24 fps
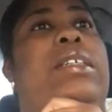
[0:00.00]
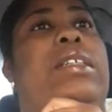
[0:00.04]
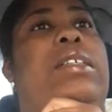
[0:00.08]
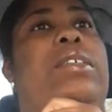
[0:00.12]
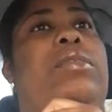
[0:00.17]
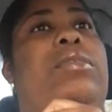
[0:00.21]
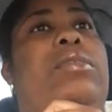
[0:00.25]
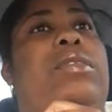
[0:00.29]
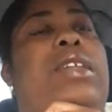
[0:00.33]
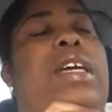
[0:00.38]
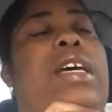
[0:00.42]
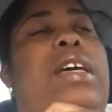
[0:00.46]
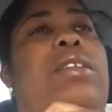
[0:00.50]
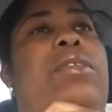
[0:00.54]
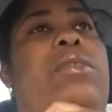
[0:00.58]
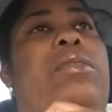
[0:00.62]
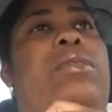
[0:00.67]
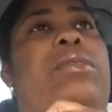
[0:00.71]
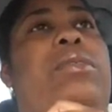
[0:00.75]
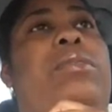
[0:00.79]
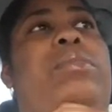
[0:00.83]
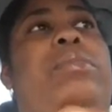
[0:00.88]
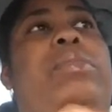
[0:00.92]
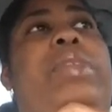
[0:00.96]
Use that
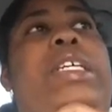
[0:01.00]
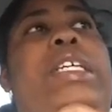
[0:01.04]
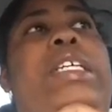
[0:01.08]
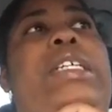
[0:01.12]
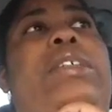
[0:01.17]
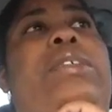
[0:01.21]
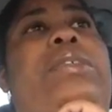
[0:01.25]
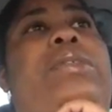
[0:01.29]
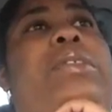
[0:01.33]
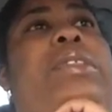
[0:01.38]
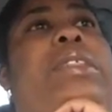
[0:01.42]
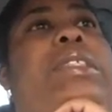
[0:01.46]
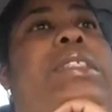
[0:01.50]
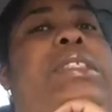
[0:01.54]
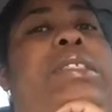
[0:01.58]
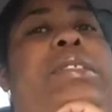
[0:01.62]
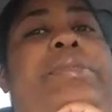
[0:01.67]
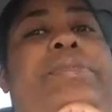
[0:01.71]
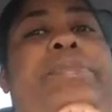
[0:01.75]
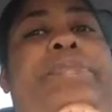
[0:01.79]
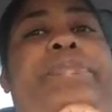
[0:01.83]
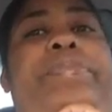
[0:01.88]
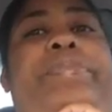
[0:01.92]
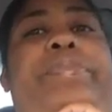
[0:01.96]
on bills
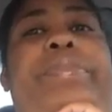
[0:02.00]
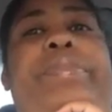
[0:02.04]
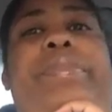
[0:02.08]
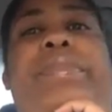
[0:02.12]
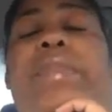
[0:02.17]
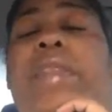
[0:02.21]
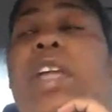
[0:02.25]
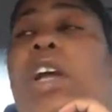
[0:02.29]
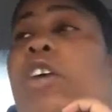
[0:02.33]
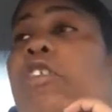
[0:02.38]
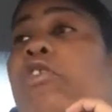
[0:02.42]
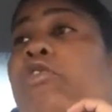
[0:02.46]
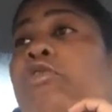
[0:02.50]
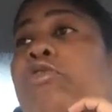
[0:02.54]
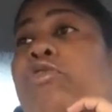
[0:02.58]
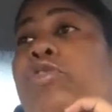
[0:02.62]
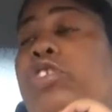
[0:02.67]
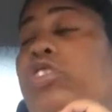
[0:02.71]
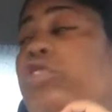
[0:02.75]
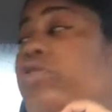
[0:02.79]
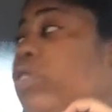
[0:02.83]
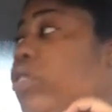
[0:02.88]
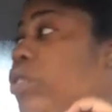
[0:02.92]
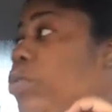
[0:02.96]
or
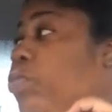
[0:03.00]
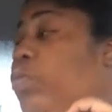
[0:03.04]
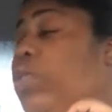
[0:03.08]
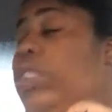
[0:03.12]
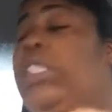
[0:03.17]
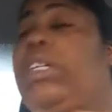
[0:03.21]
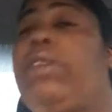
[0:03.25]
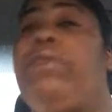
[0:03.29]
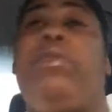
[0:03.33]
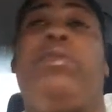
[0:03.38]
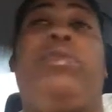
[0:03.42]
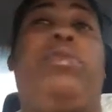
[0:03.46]
groceries, whichever